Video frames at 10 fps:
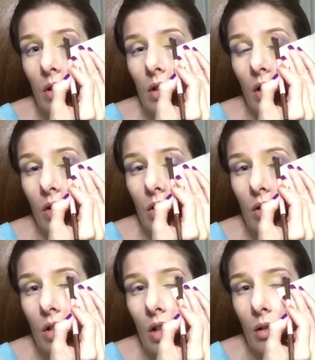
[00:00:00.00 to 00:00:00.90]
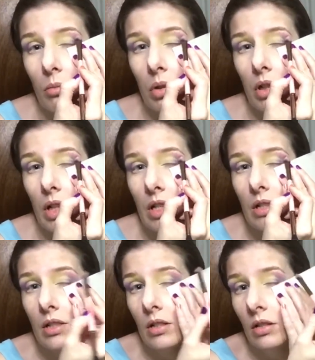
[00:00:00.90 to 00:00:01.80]
and just kind of
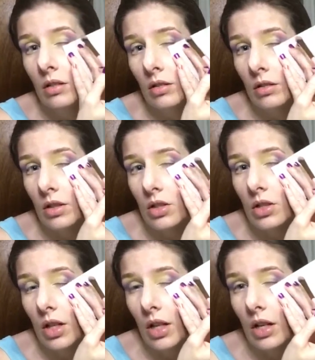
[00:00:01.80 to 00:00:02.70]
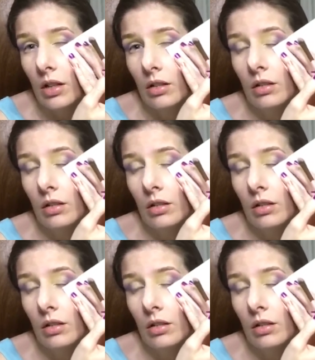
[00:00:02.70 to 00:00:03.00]
place the shade